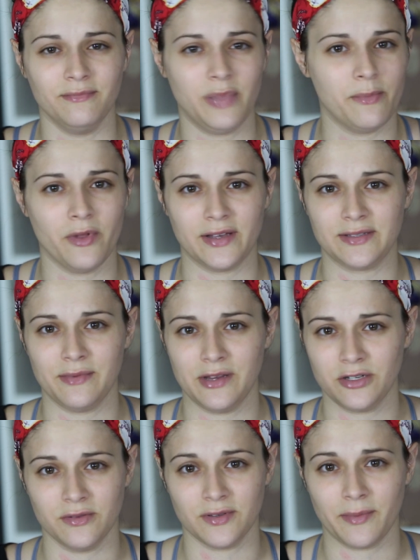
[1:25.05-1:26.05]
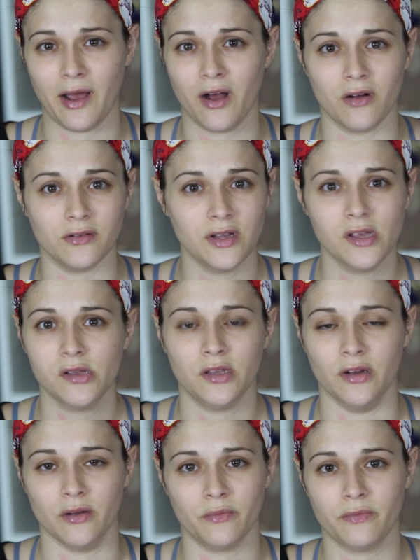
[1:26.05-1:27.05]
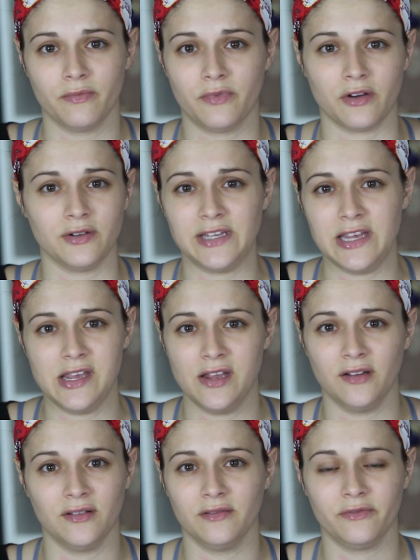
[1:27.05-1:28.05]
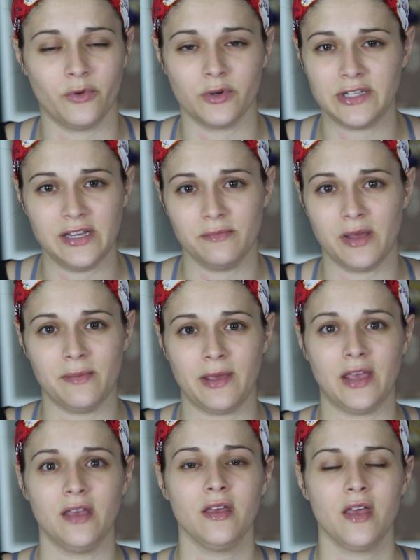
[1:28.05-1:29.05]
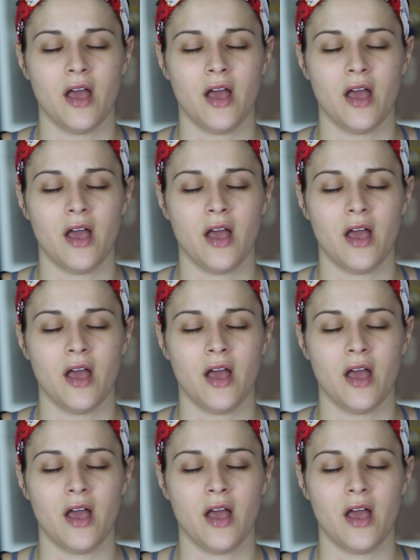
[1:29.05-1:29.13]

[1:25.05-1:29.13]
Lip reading: People estimate she was about, 13, 14 maybe.